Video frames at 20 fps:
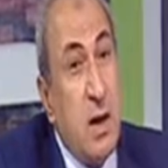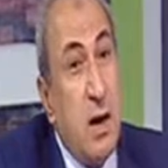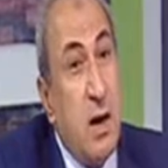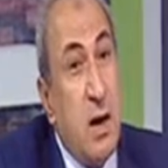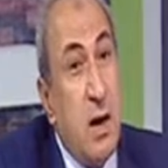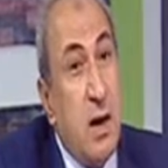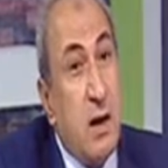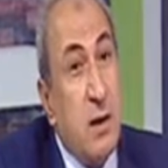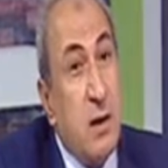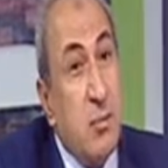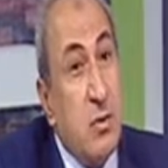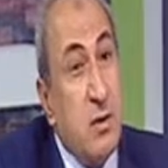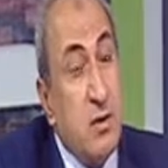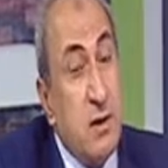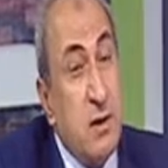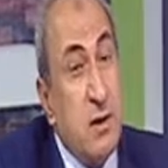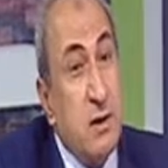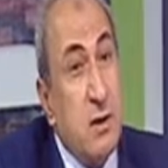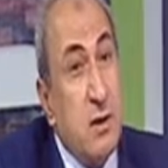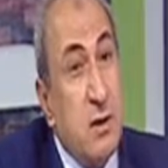
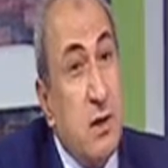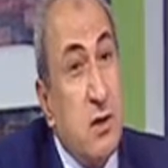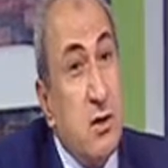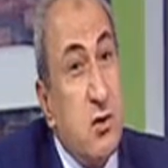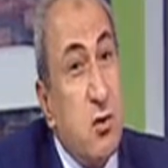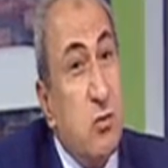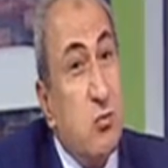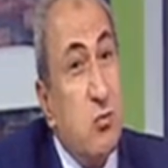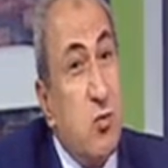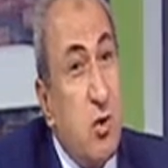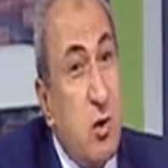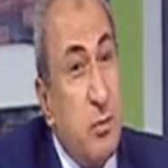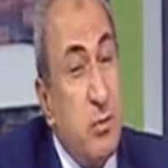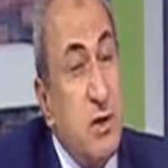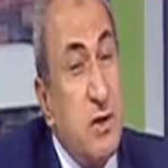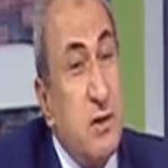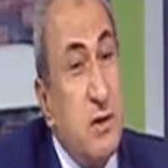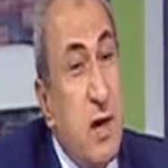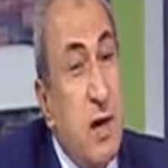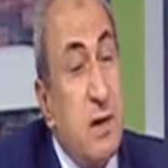representing his own
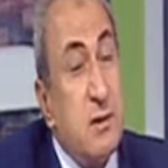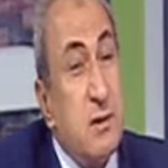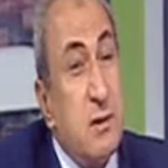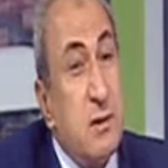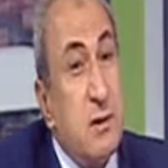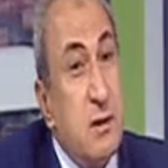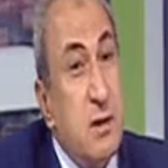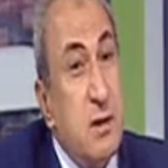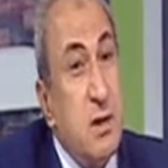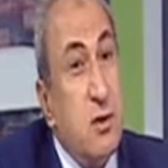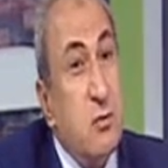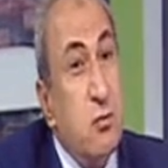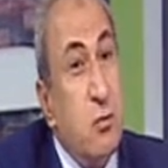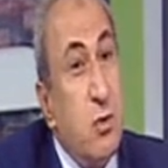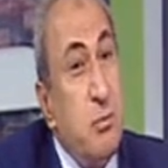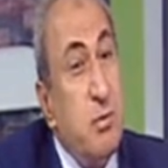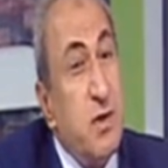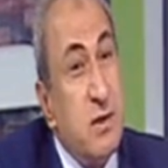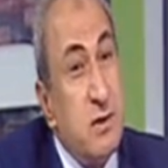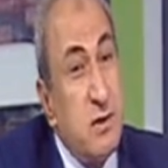promise that it
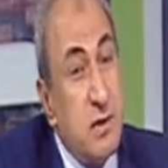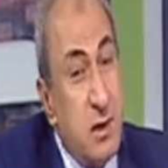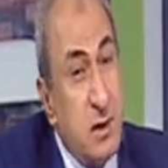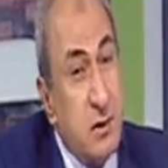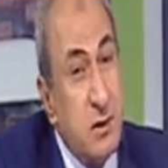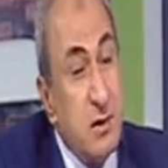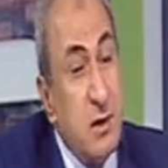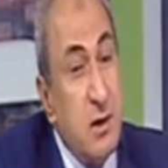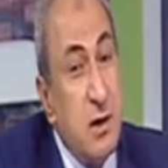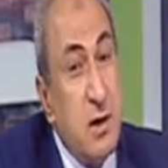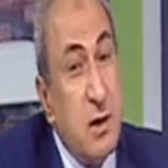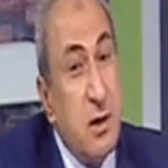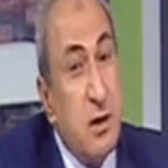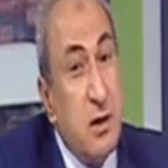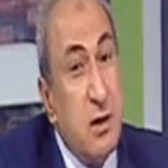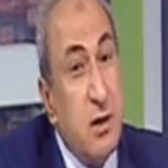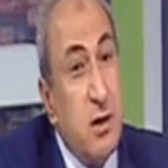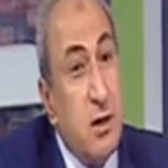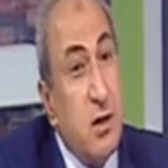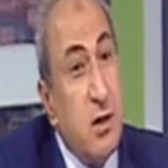will be discussed on
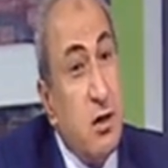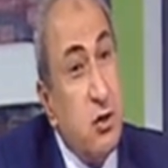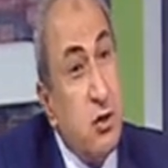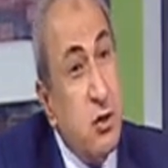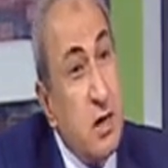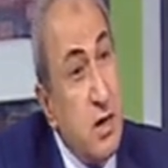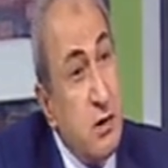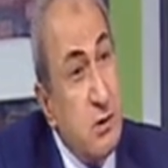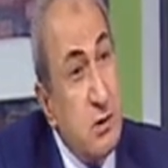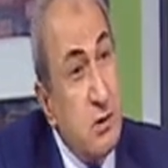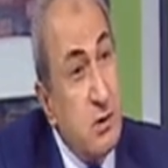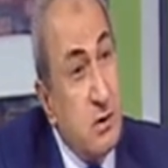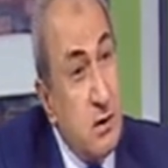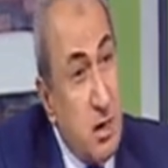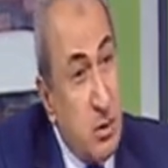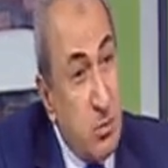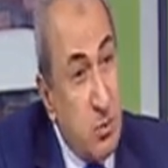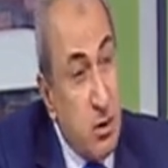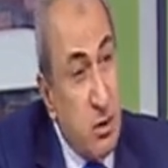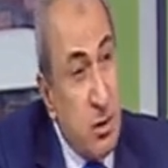a negotiating
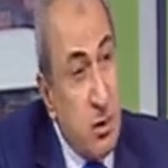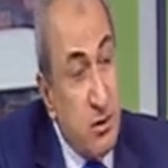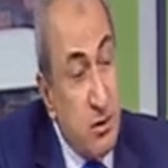table in